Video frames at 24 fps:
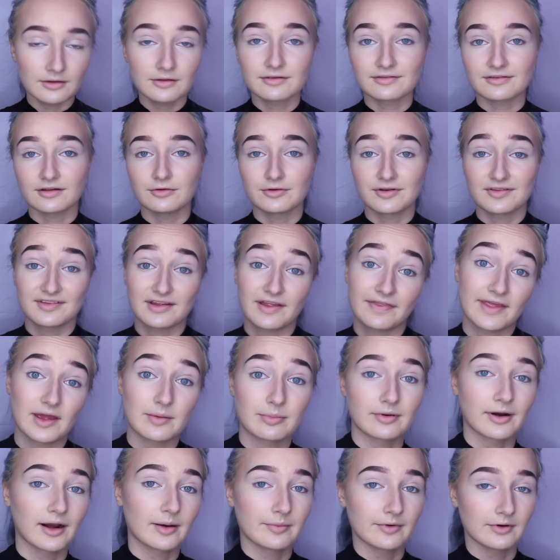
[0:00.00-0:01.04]
So to set that
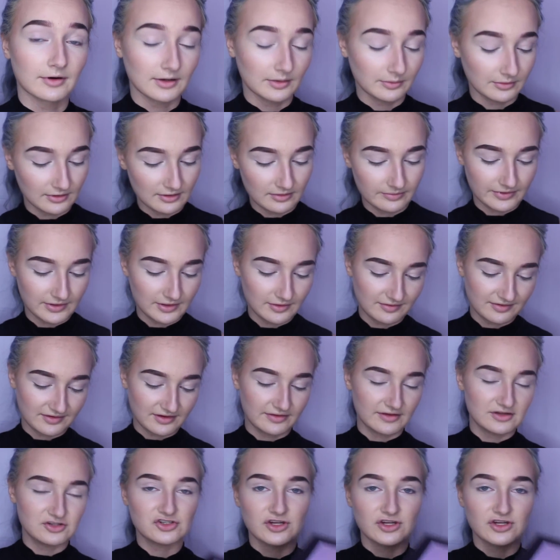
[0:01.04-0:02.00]
primer, I'm going to be using the